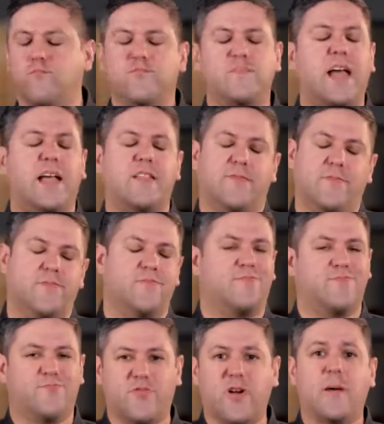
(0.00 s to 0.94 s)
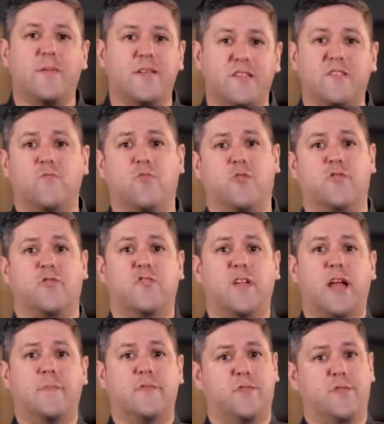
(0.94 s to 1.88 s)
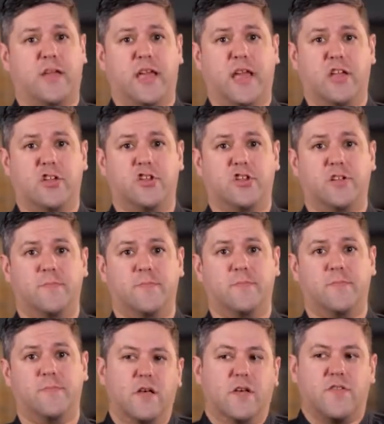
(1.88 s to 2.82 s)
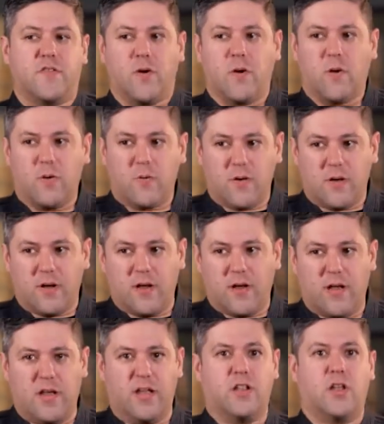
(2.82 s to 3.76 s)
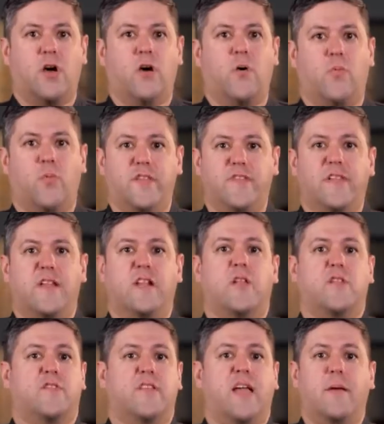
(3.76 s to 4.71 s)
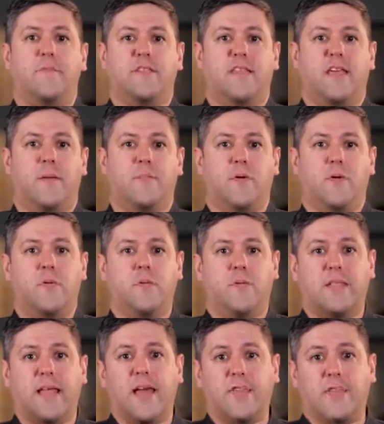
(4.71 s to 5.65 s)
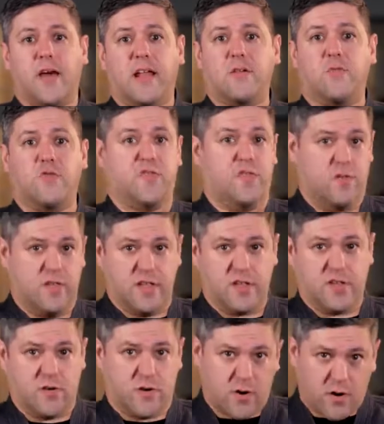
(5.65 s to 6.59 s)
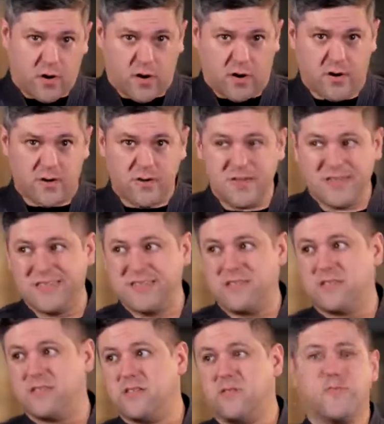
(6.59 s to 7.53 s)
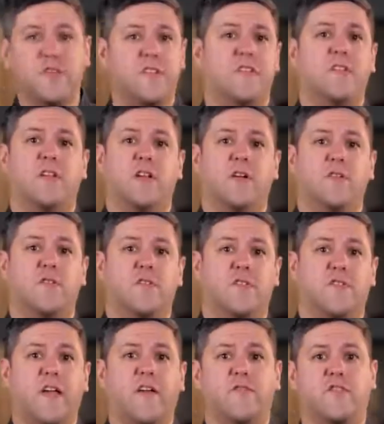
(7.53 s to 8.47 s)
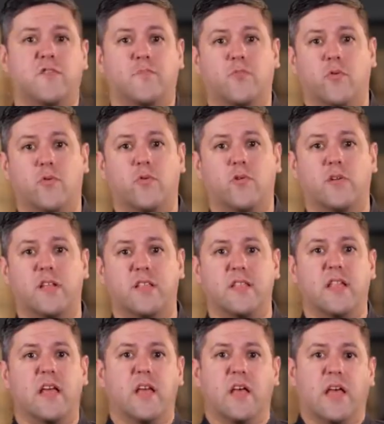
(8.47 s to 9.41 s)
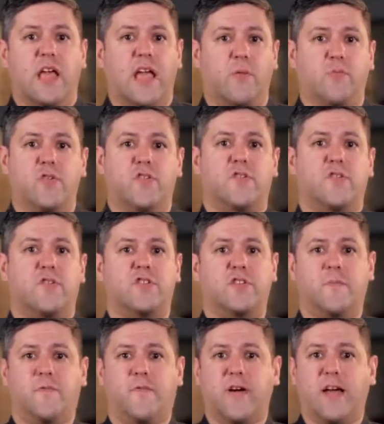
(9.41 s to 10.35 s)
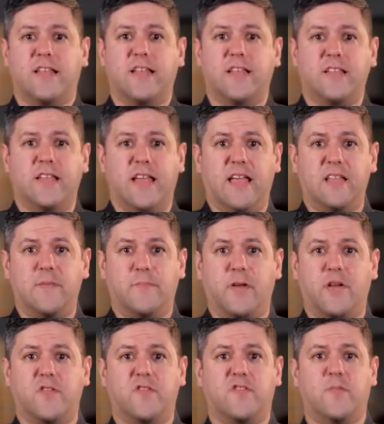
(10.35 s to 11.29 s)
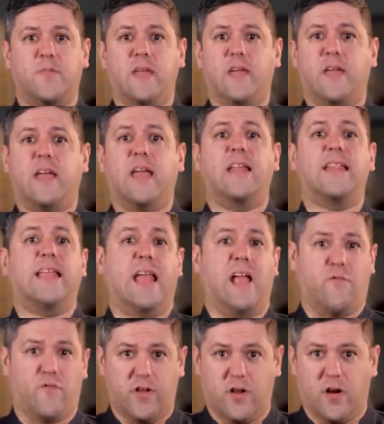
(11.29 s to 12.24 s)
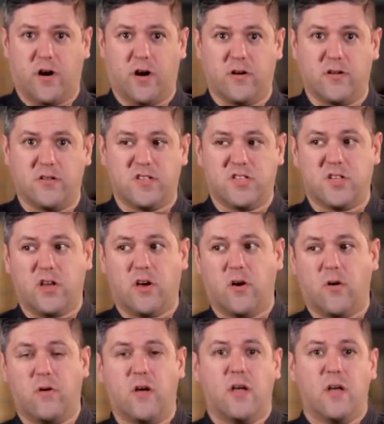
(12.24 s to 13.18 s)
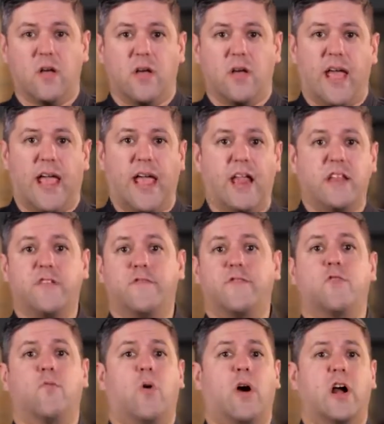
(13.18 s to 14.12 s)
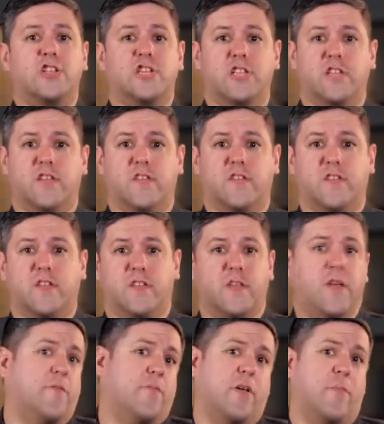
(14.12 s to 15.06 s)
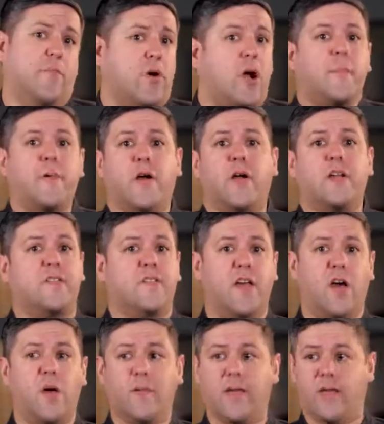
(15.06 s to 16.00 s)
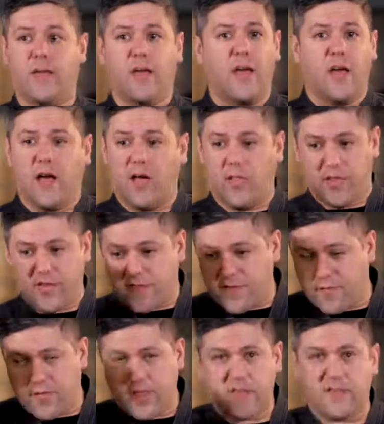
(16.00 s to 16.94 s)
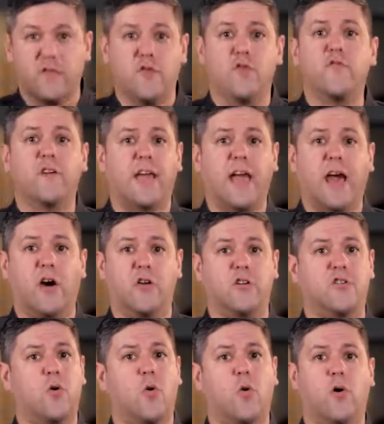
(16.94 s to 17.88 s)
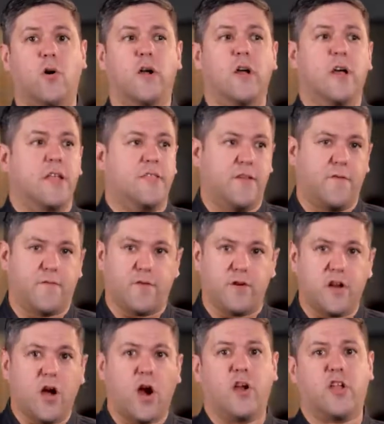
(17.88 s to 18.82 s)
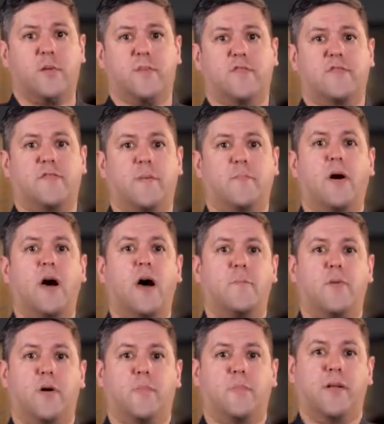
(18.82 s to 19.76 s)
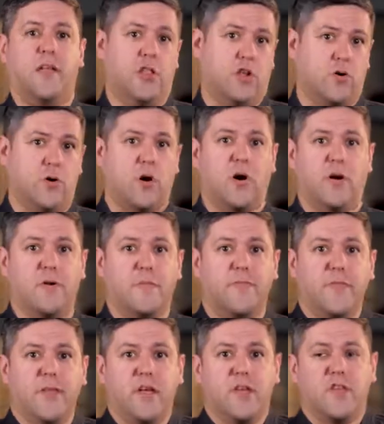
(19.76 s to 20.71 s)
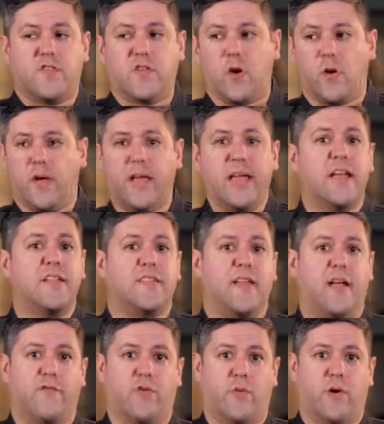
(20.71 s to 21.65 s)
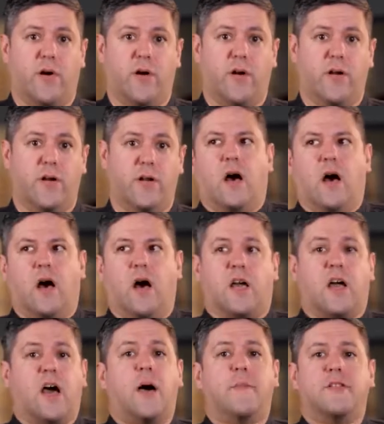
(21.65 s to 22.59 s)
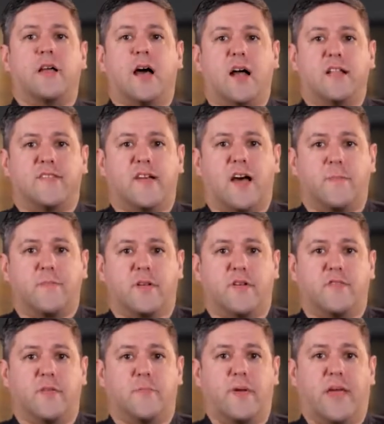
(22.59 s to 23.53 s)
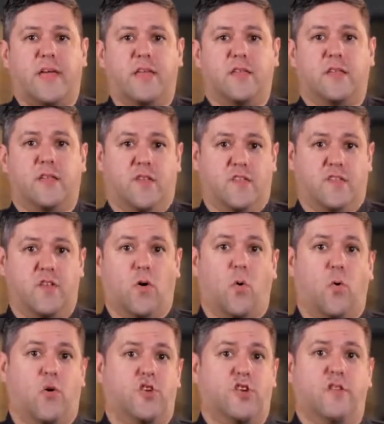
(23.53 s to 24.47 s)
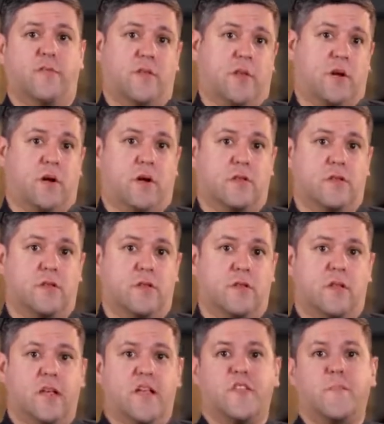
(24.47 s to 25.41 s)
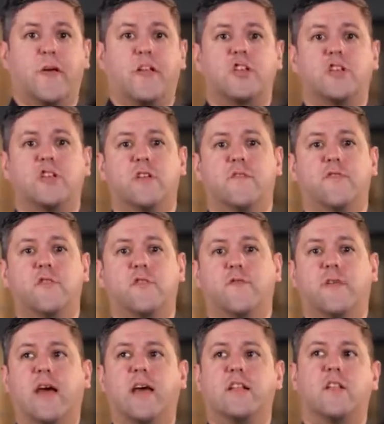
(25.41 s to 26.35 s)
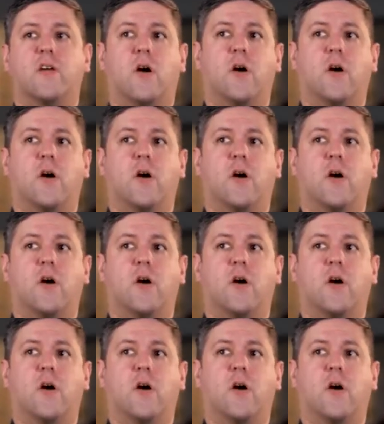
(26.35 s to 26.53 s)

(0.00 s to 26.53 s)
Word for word: That probably isn't worth your time to engage. So, you know, we see it all the time in Kenpo, and I thought it was unique to our art. In recent years, as I've explored and, and researched, I'm finding it appears to be in every art. So, any of you watching this can probably already tell me a list of things that you've encountered or different arguments that pop up in your art. So it's everywhere. A common hot topic of debate is the origin of the art, especially if you've got an